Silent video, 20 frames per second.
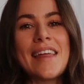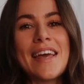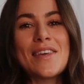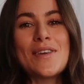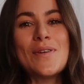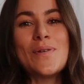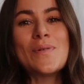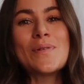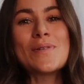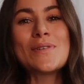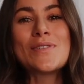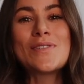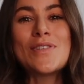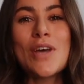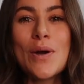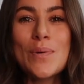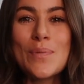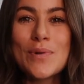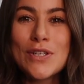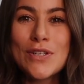thank you
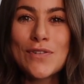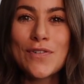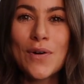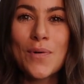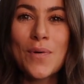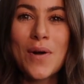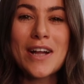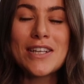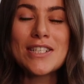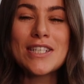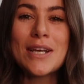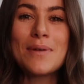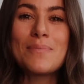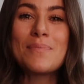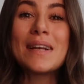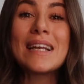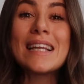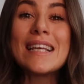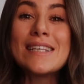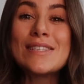so much for watching.
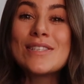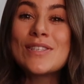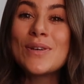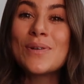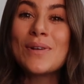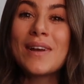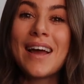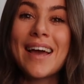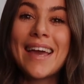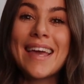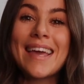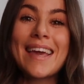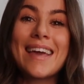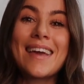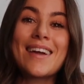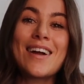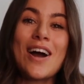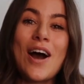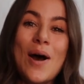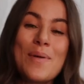Please do like,
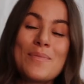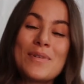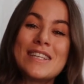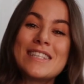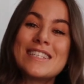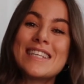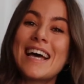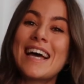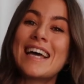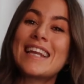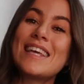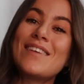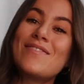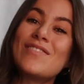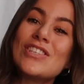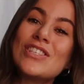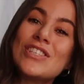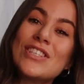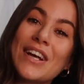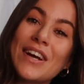comment, and
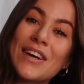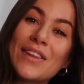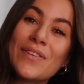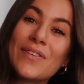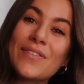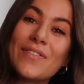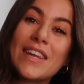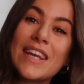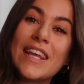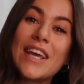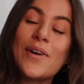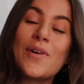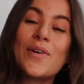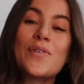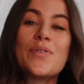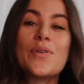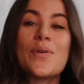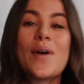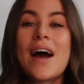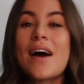even share the video.
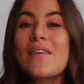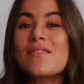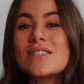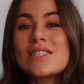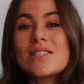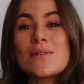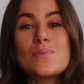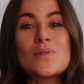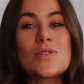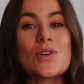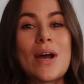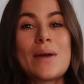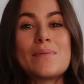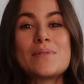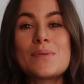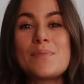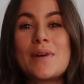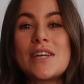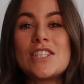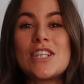If you haven't subscribed
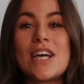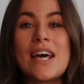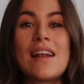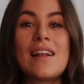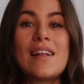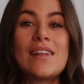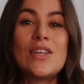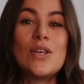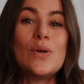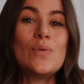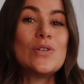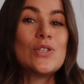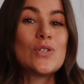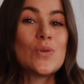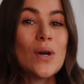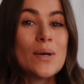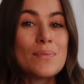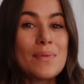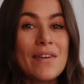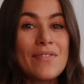to my channel and you
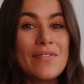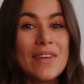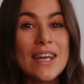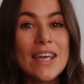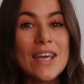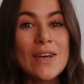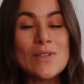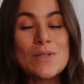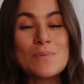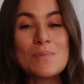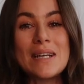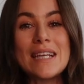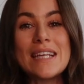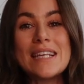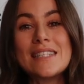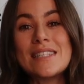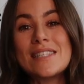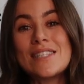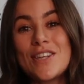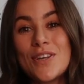enjoy my videos,
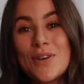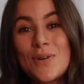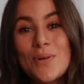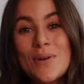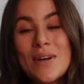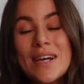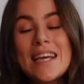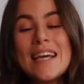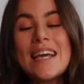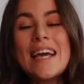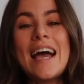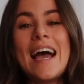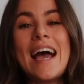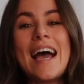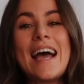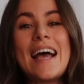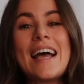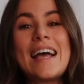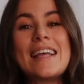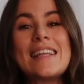please do.
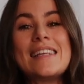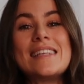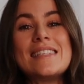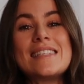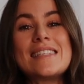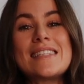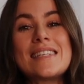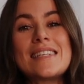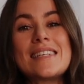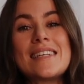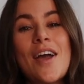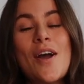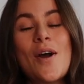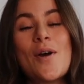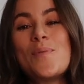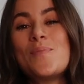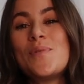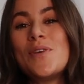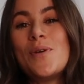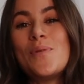And I
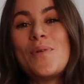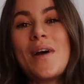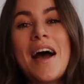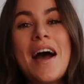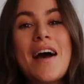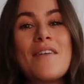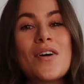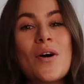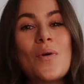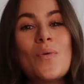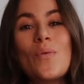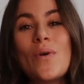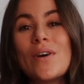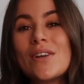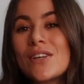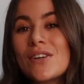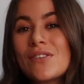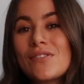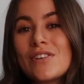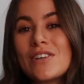hope you have a
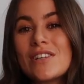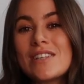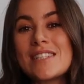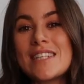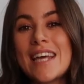wonderful